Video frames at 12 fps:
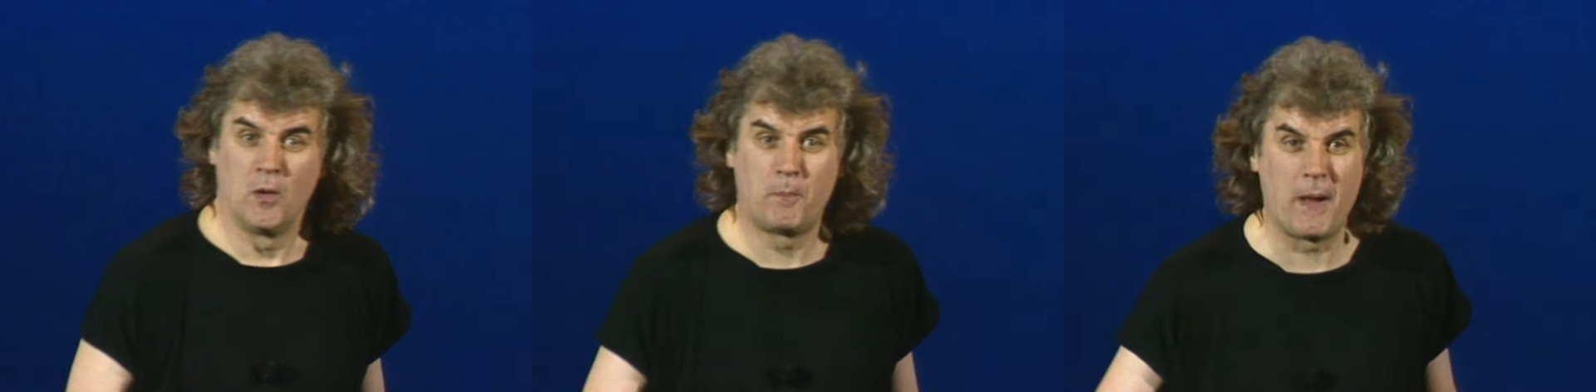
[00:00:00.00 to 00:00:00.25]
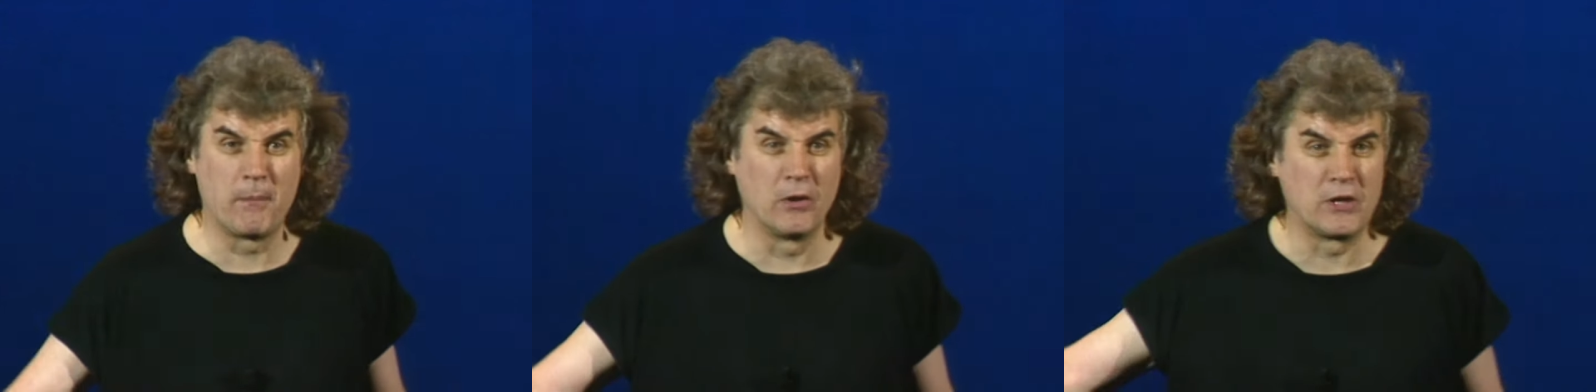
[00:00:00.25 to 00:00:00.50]

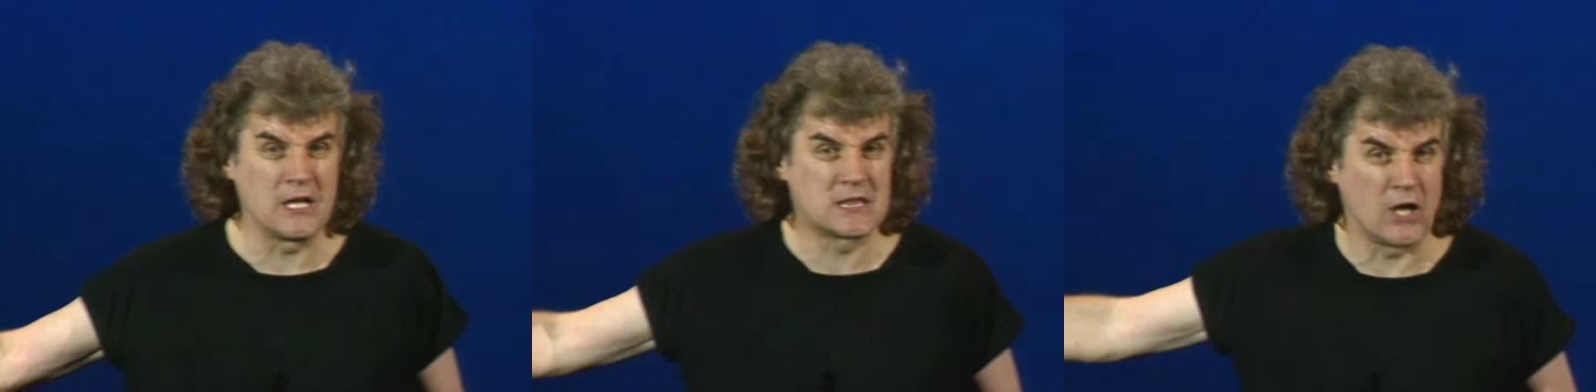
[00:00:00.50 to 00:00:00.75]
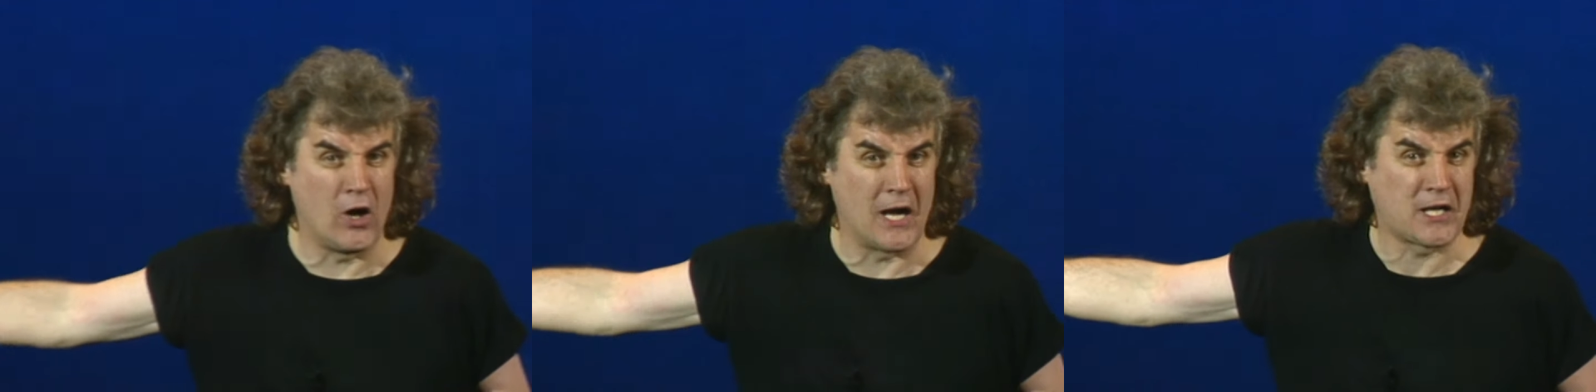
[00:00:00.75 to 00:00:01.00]
People you
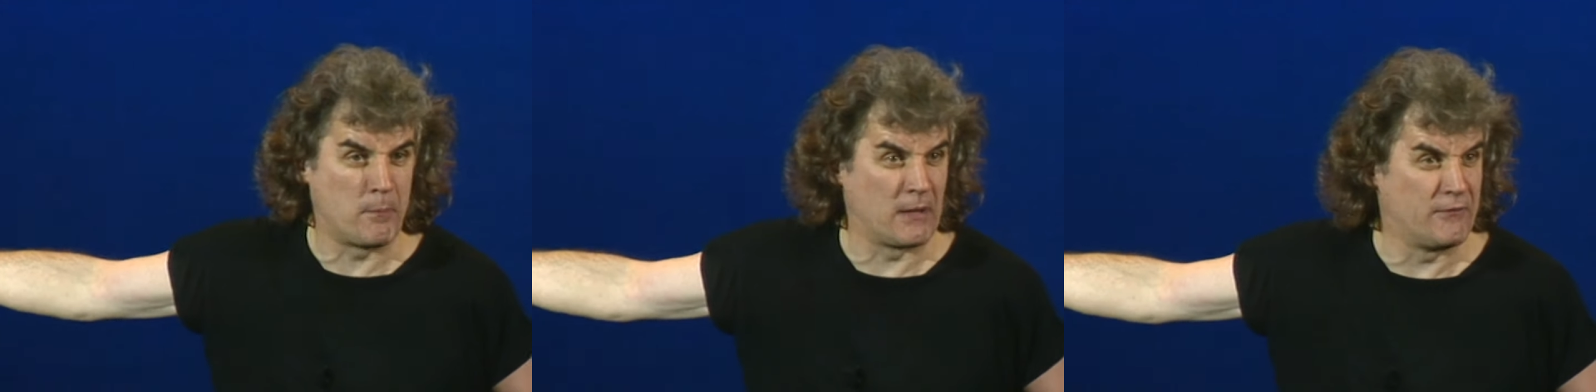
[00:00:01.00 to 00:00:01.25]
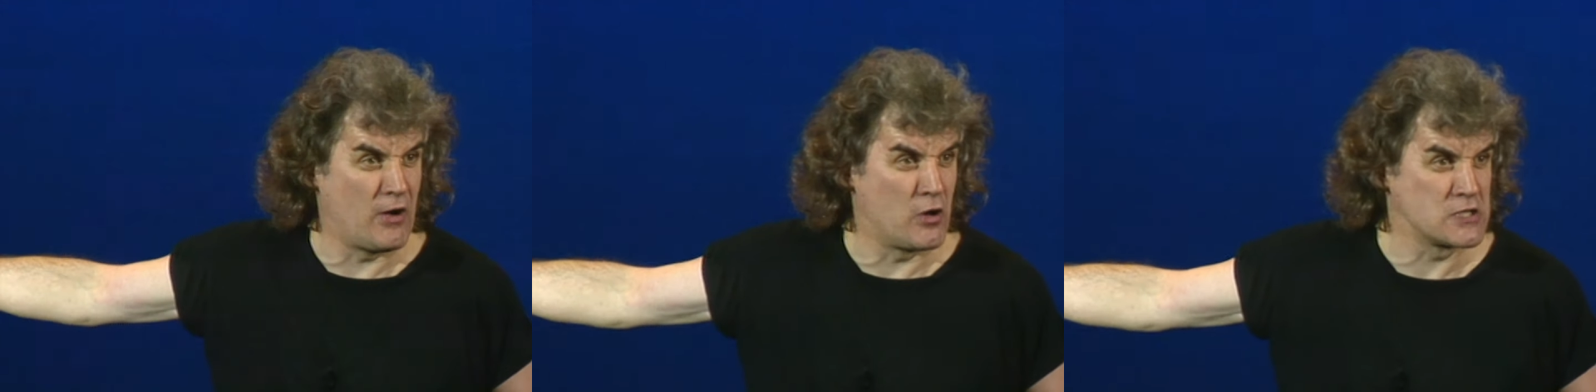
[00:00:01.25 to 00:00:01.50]
thought a couple
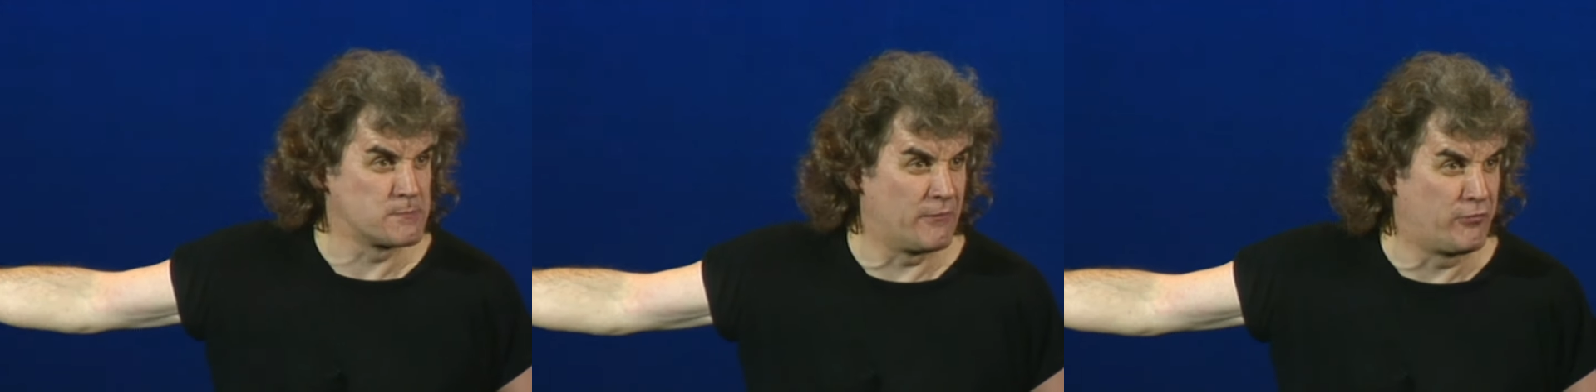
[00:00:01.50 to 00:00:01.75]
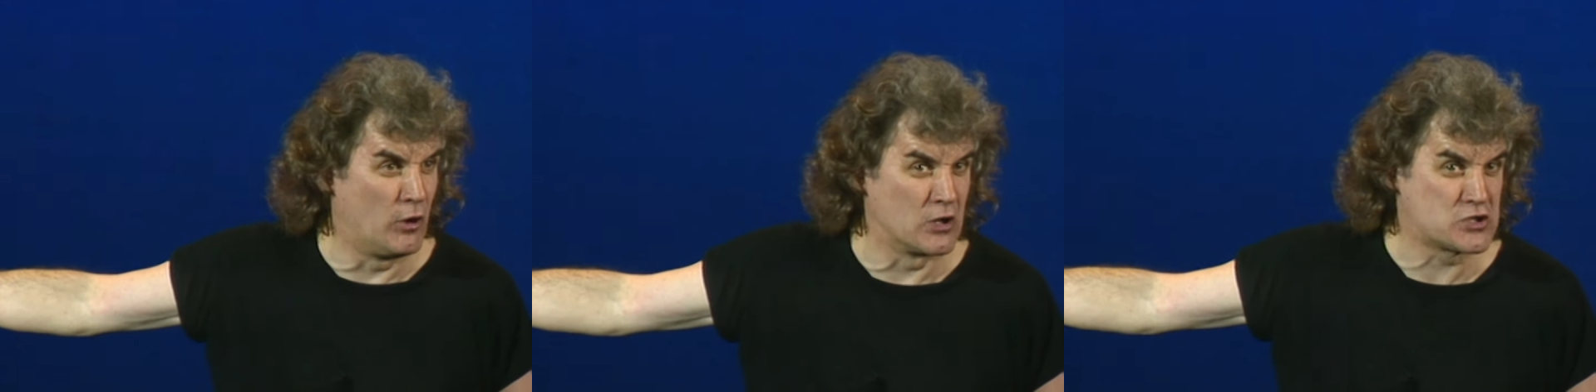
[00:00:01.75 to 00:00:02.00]
of hours
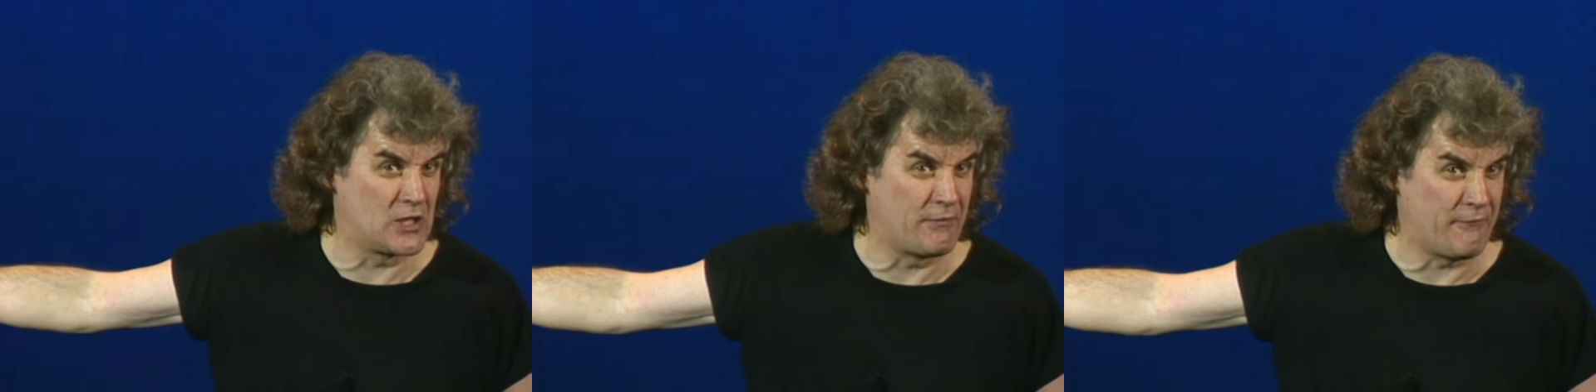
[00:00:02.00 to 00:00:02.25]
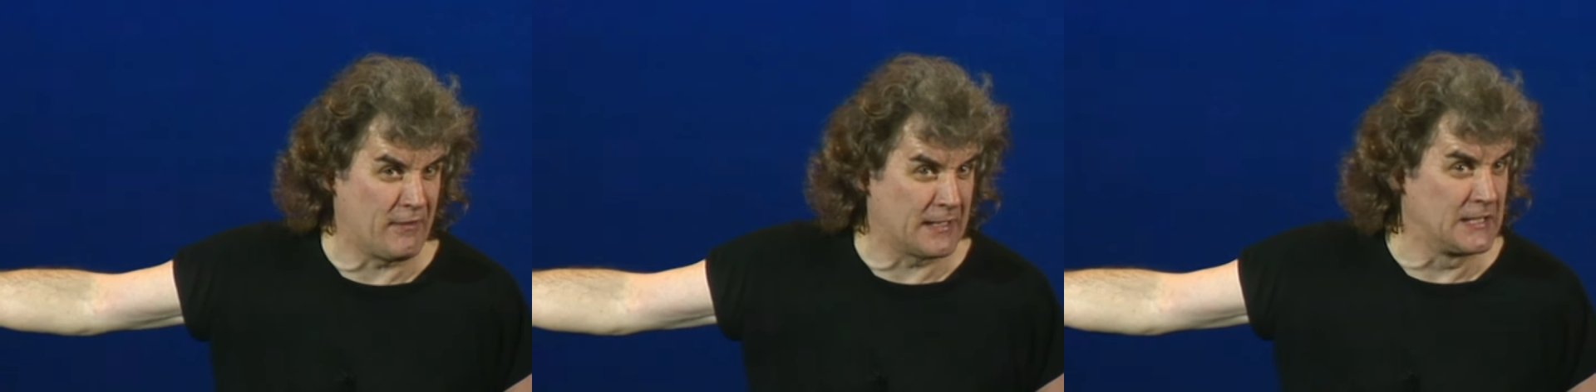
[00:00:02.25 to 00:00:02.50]
before should have
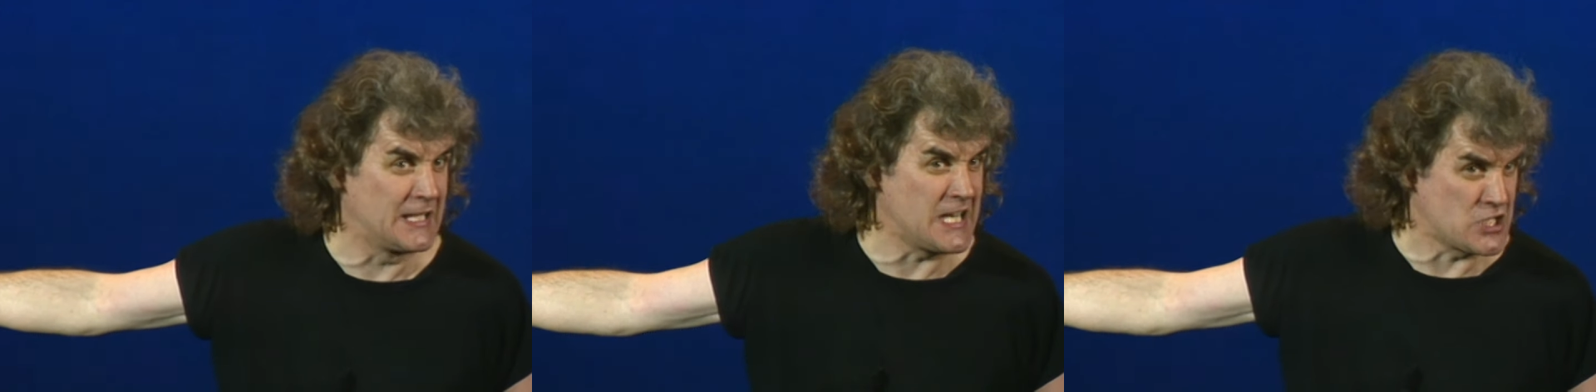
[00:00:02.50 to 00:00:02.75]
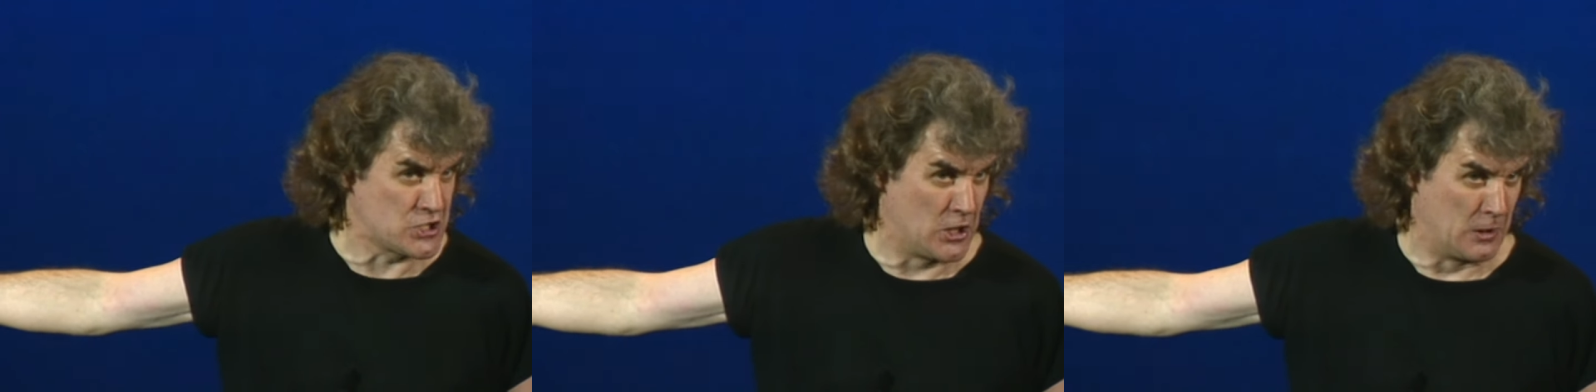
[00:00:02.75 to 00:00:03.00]
a fucking
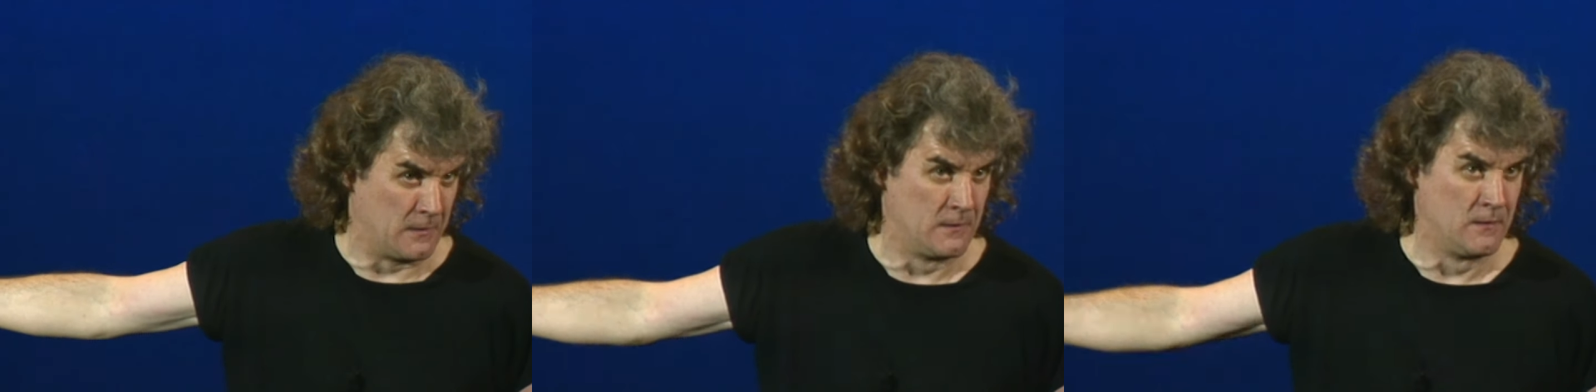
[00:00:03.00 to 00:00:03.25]
leash on.